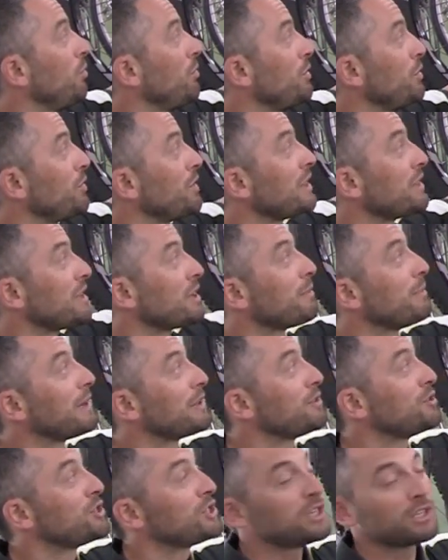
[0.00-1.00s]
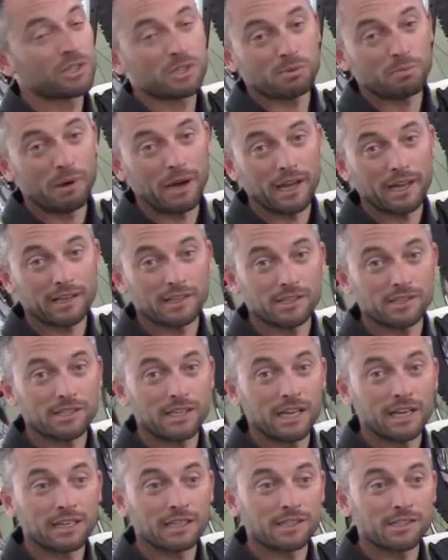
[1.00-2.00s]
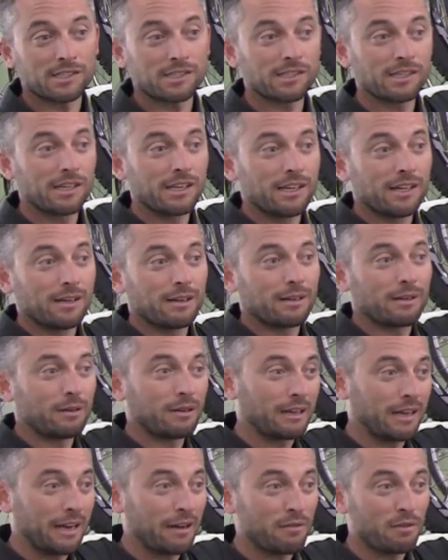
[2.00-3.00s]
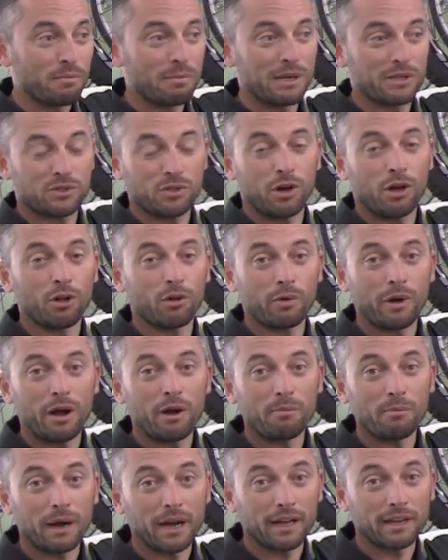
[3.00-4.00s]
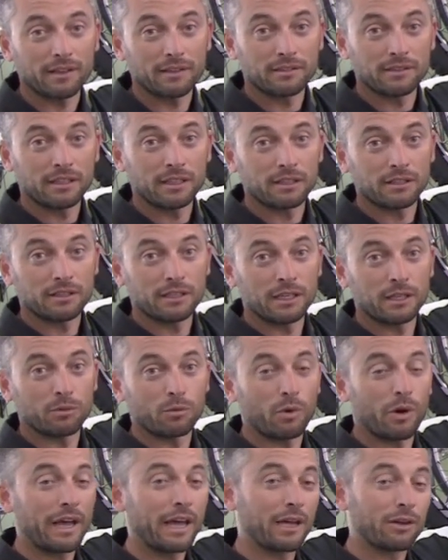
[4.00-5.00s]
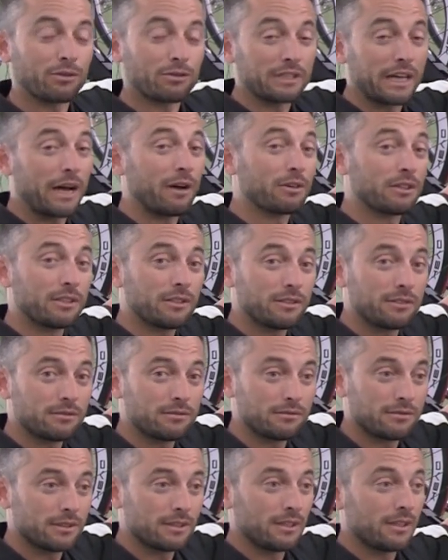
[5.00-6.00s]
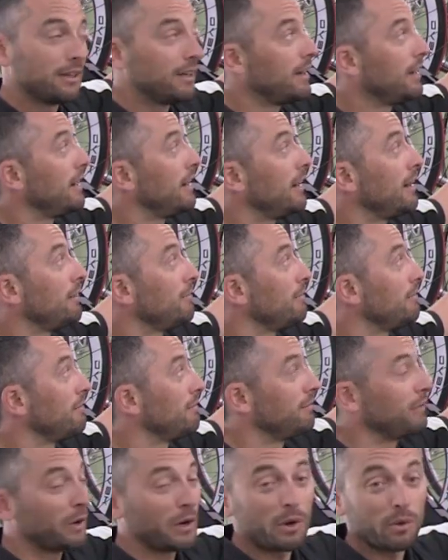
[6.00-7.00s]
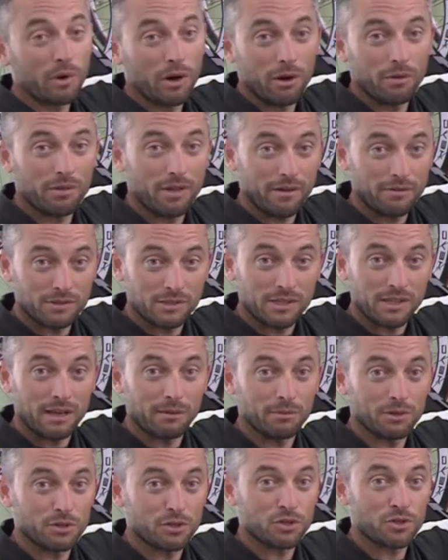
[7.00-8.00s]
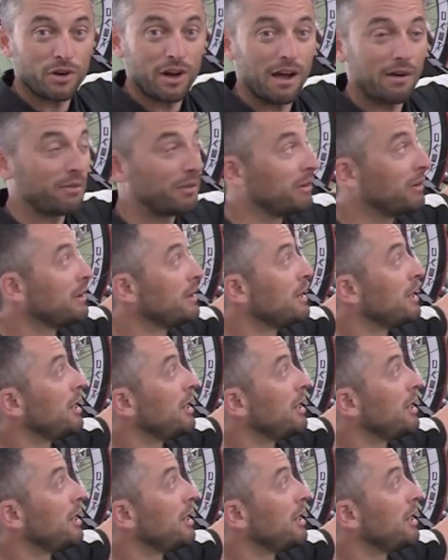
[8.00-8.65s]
The unique thing about the Genius bike is that it's kind of the best all-around bike. It will handle downhill very well with obviously that much travel,